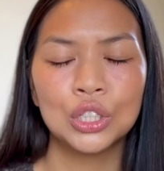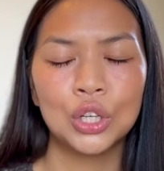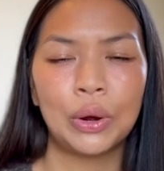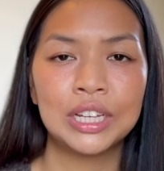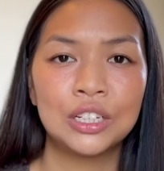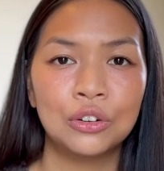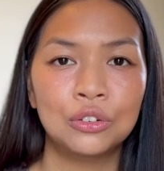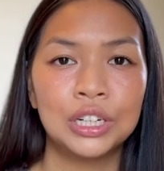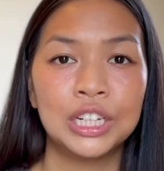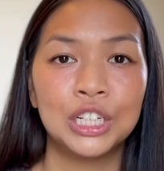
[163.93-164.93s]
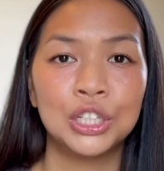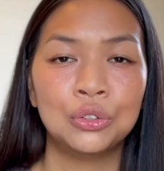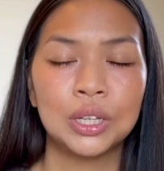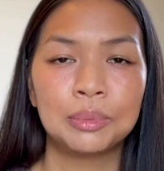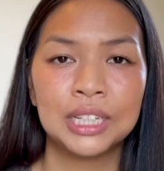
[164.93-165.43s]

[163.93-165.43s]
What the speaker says: so I still need to use up